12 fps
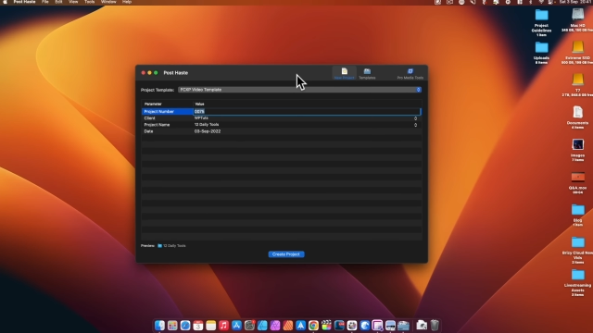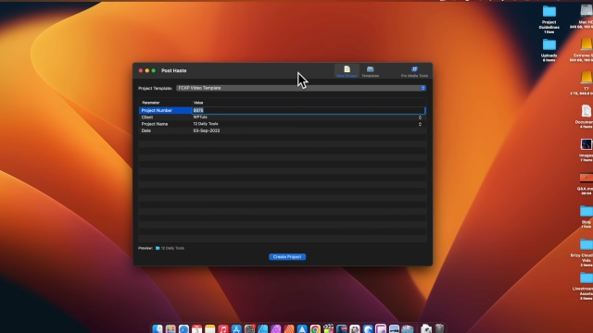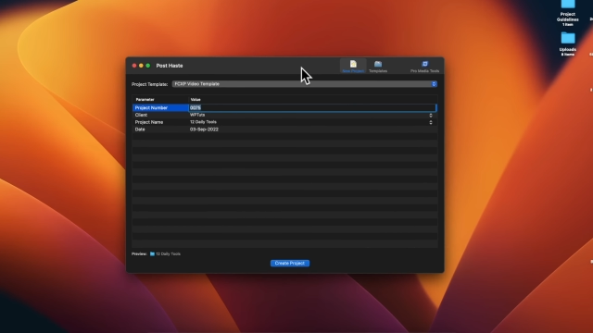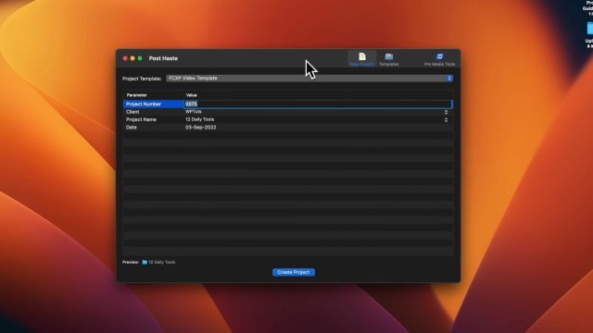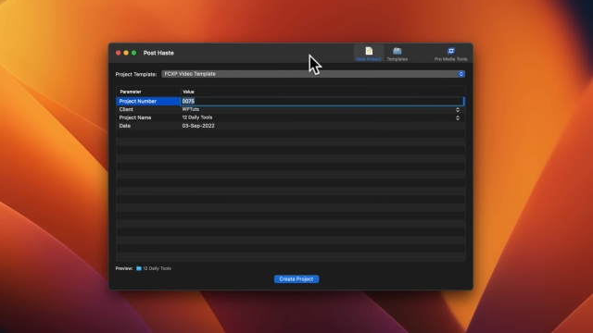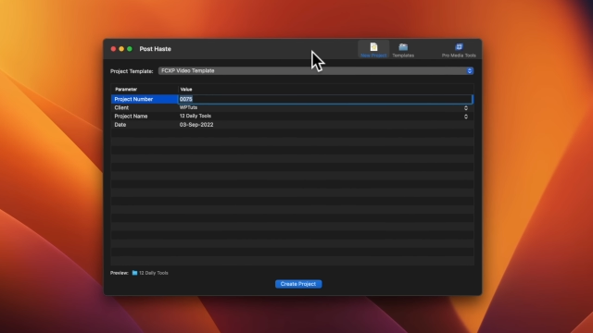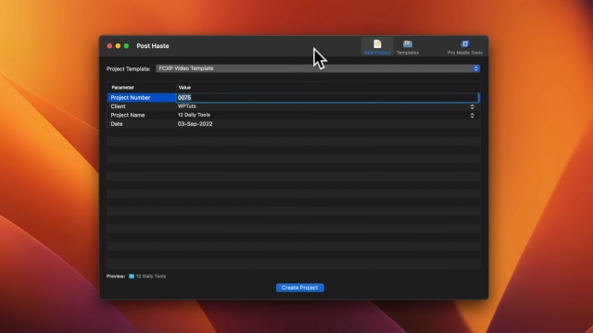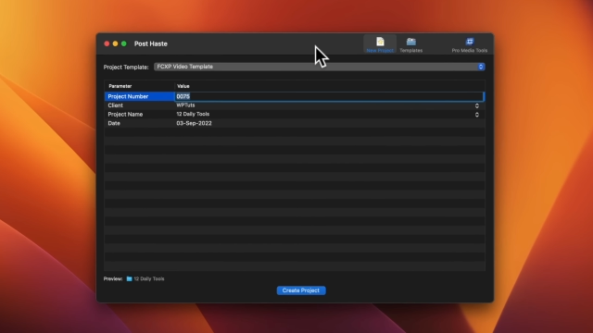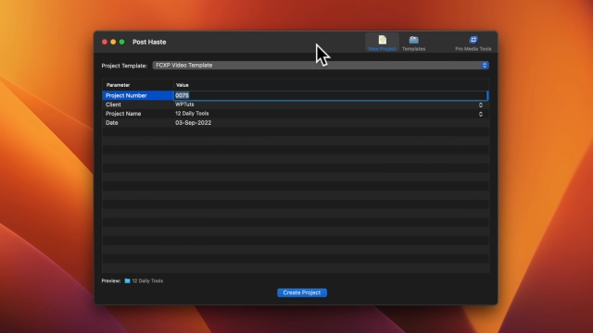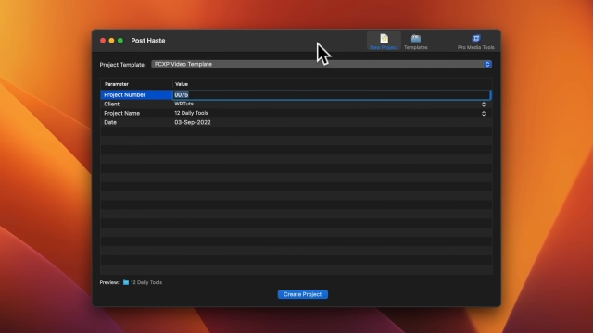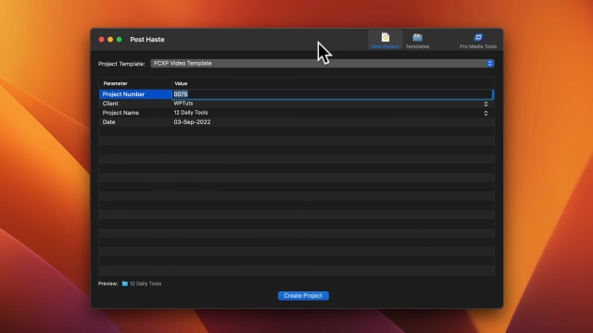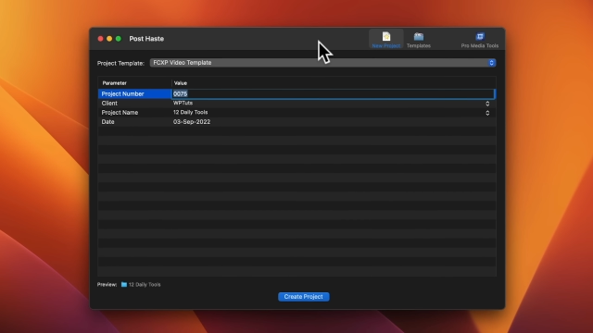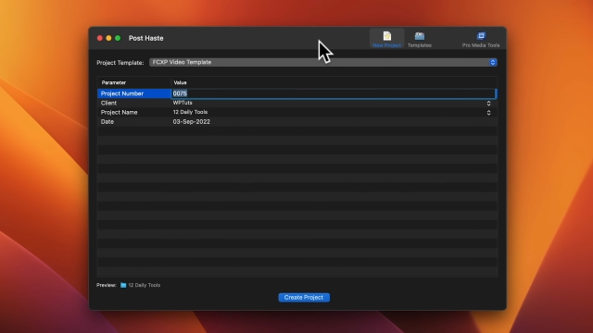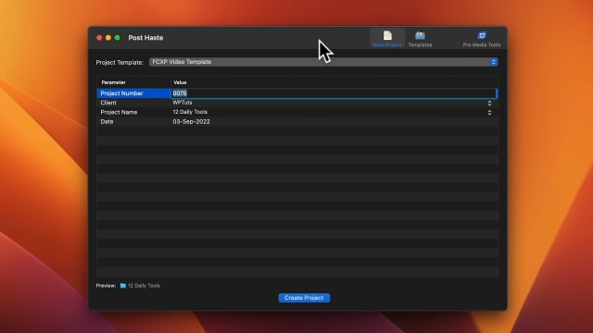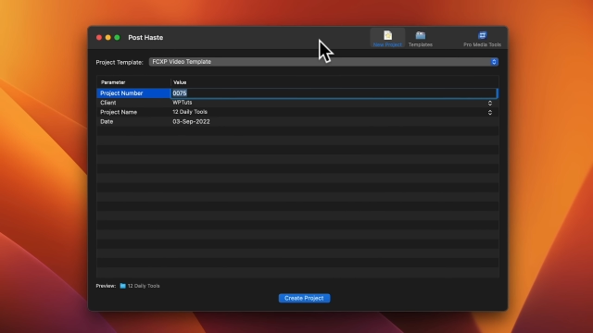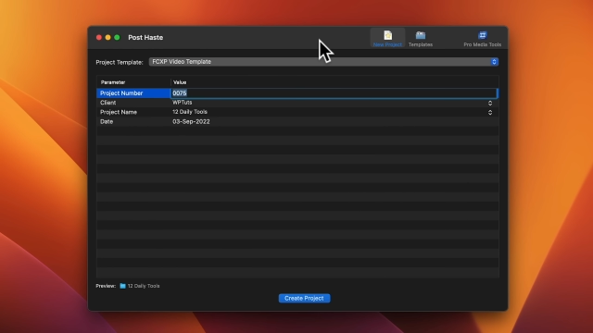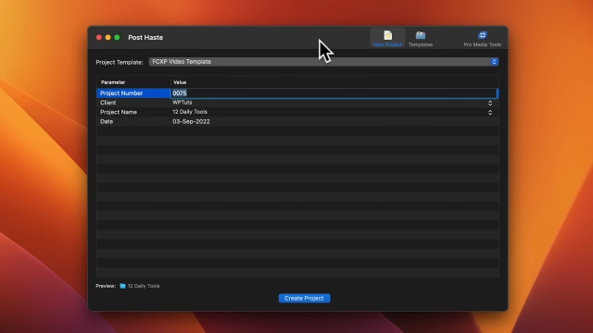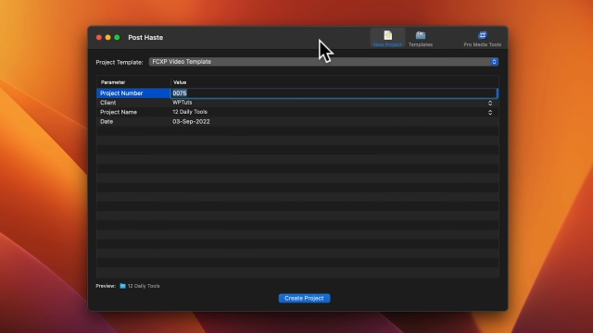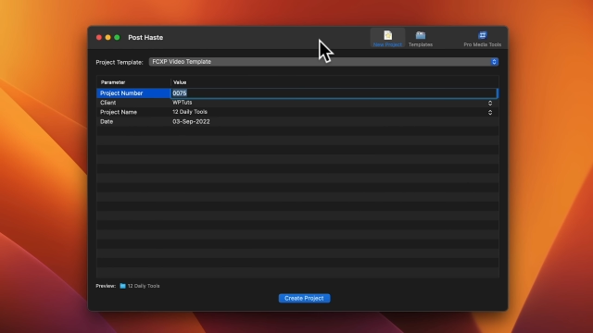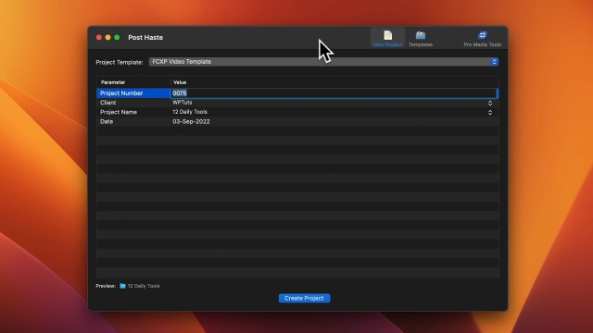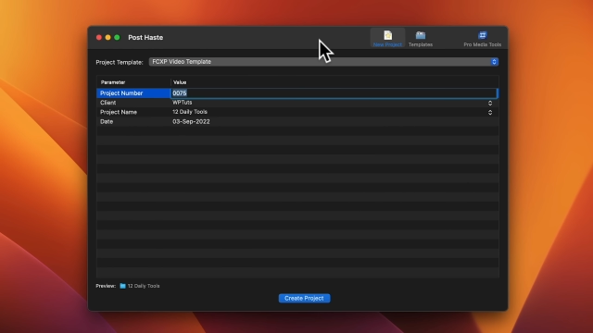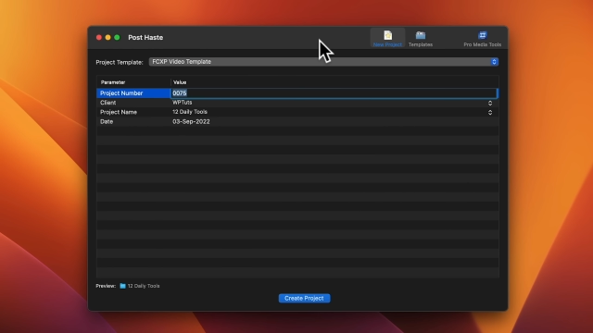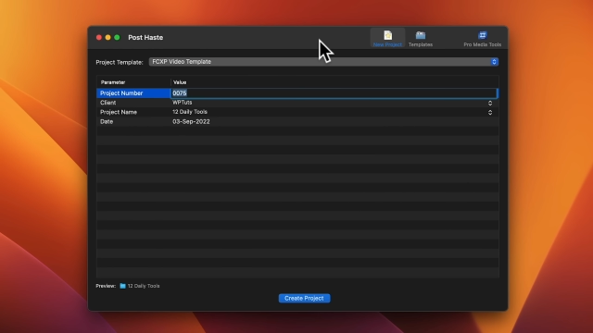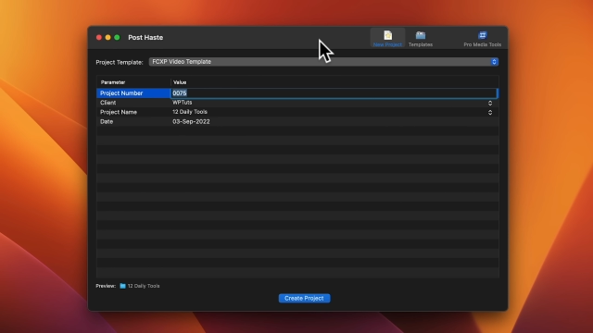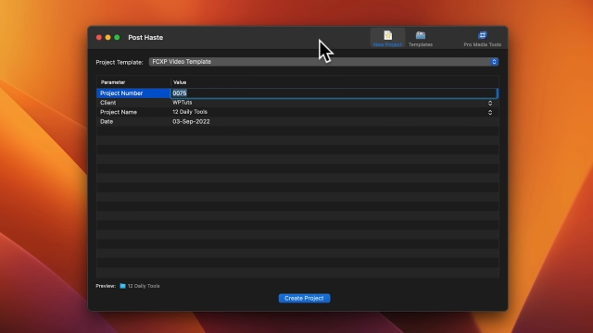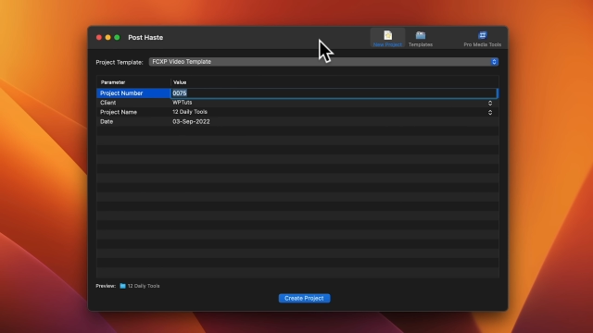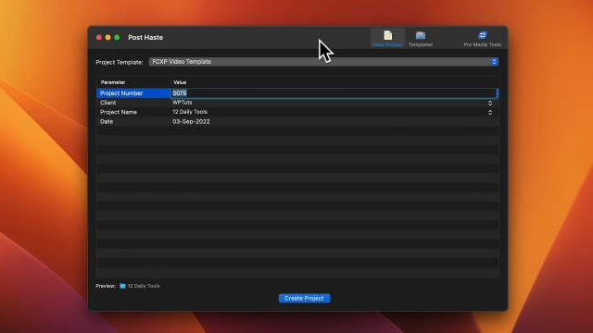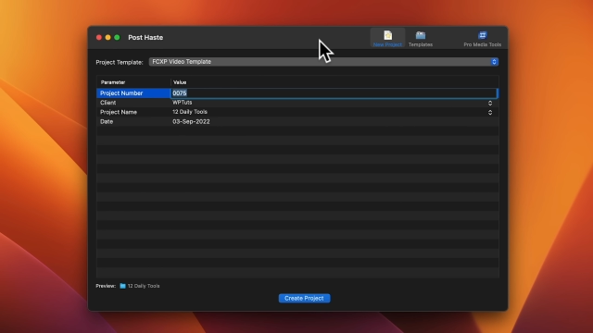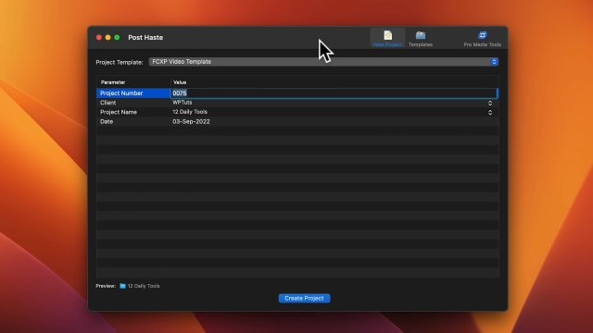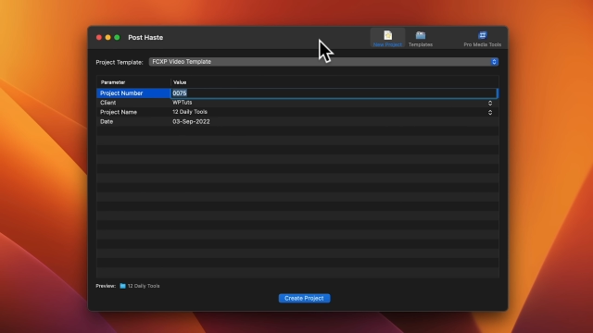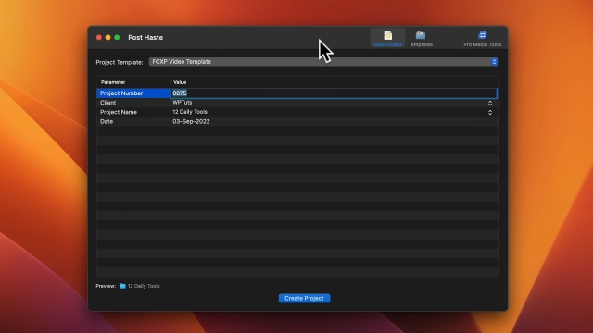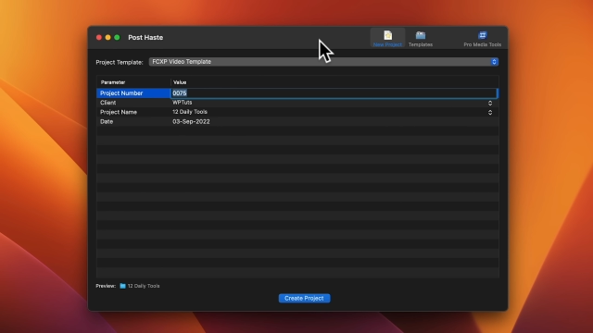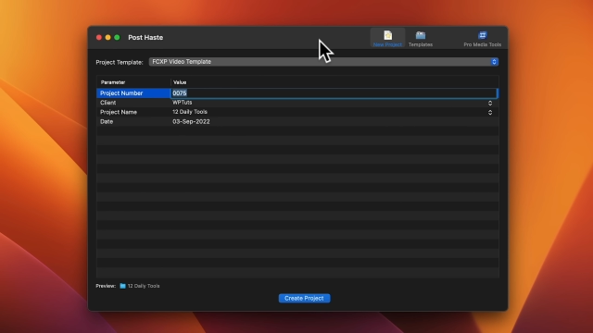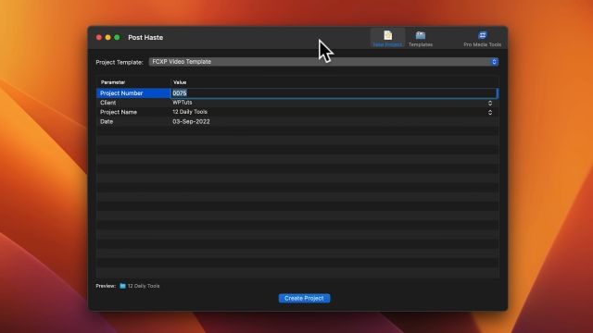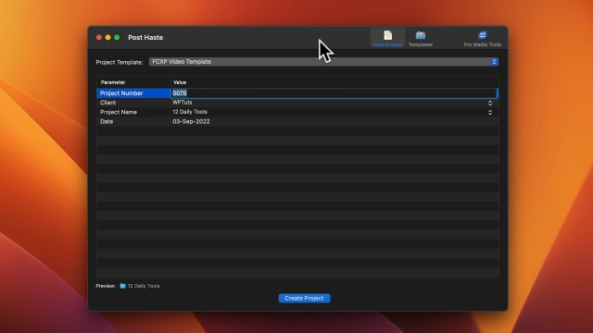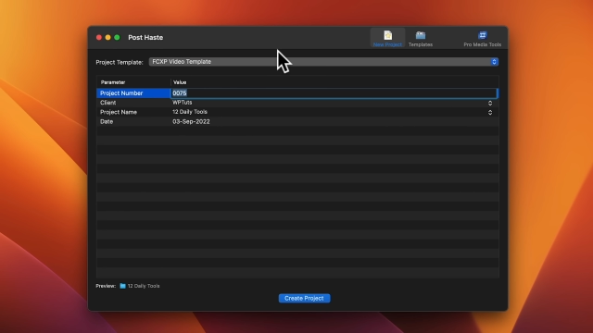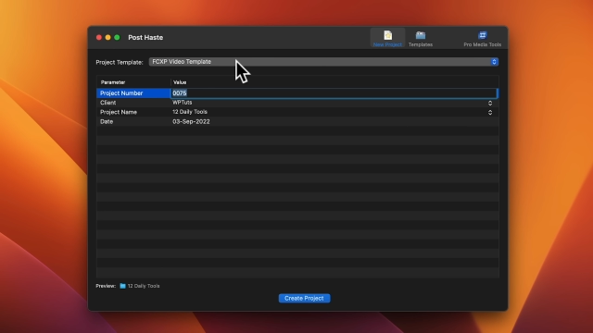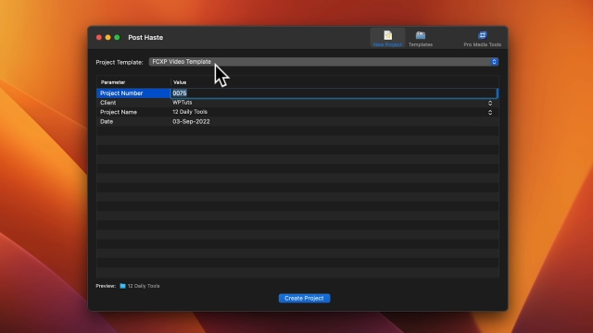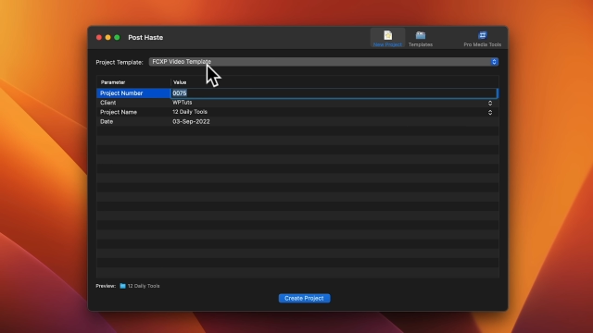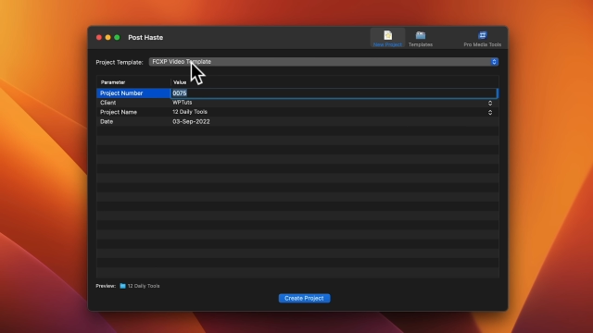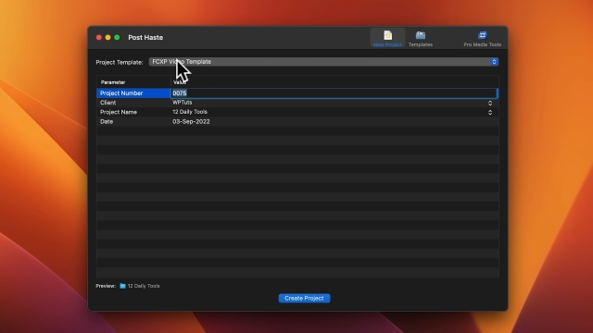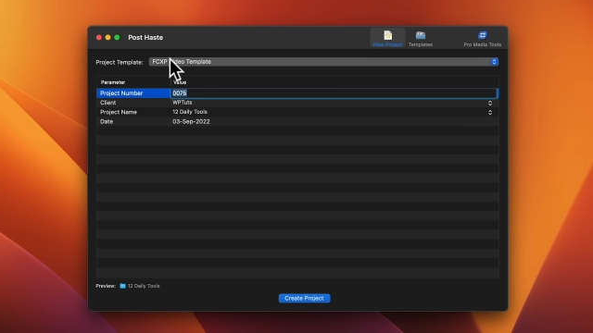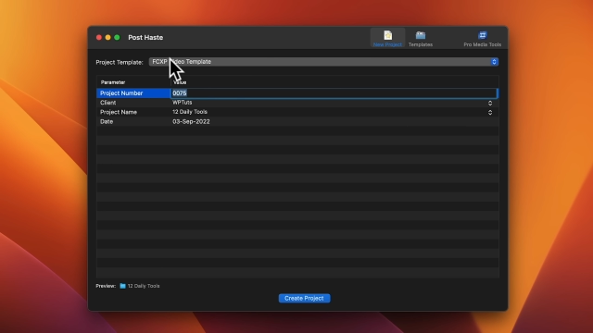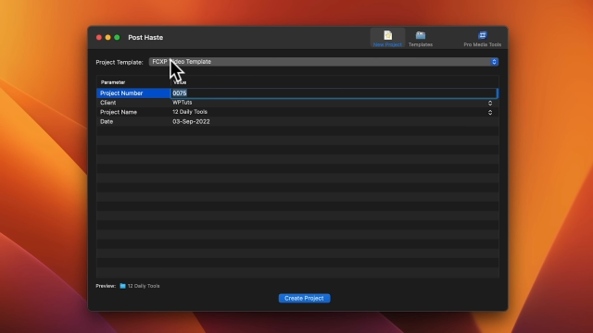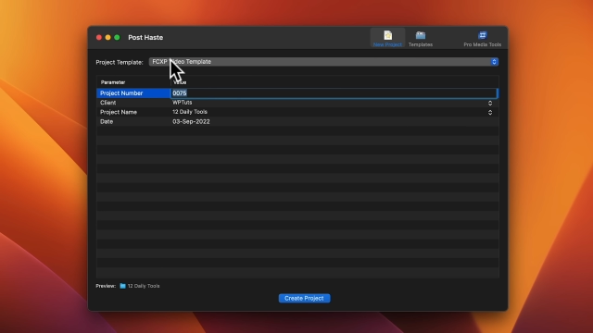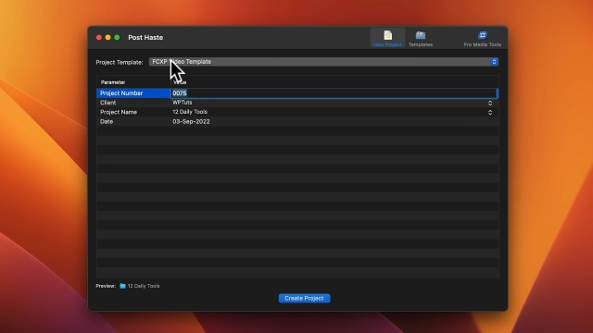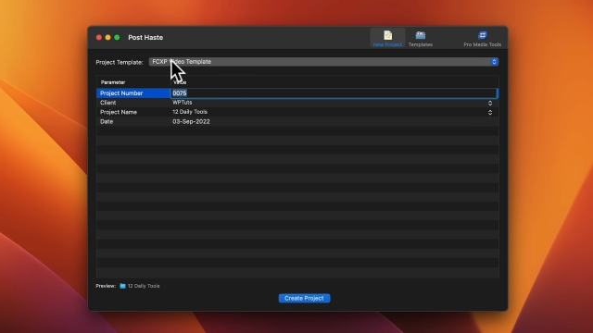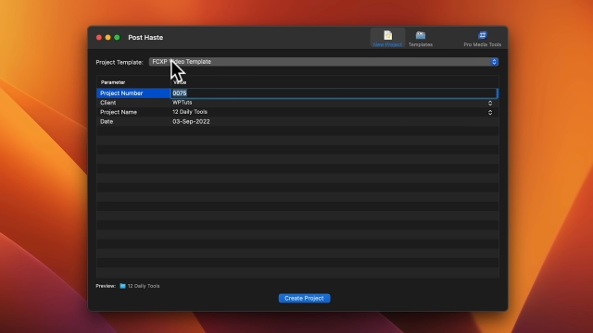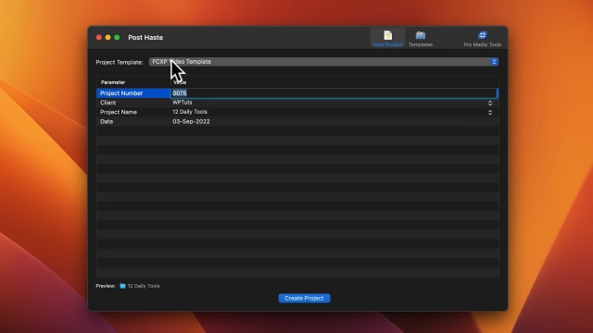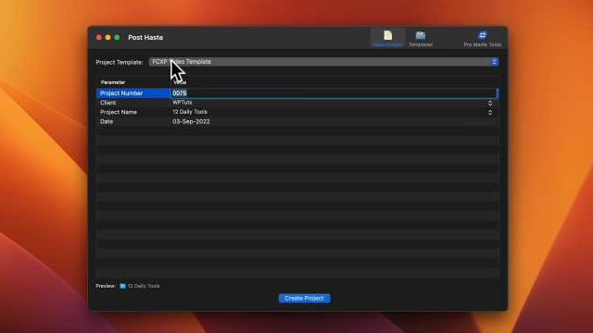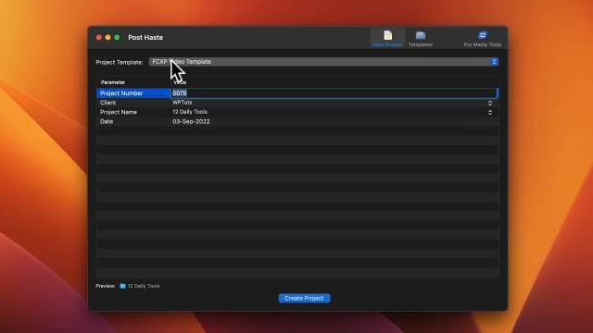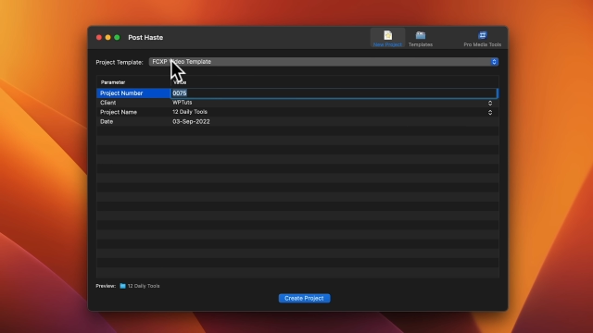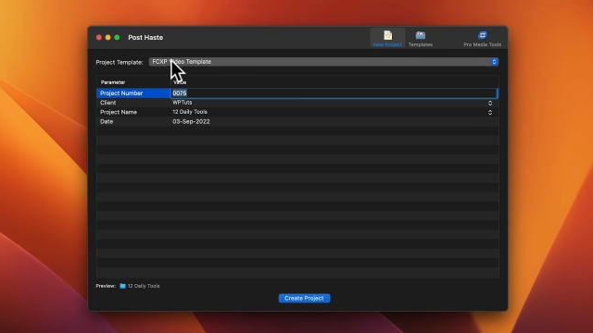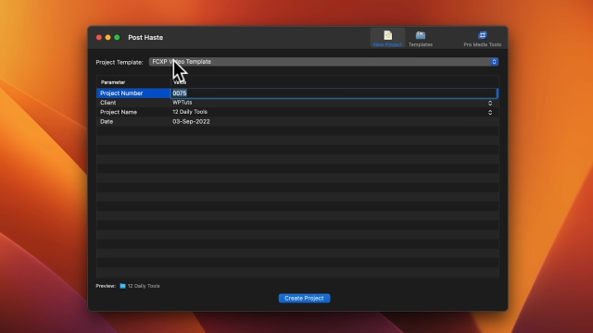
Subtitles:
[unreadable: no face in view]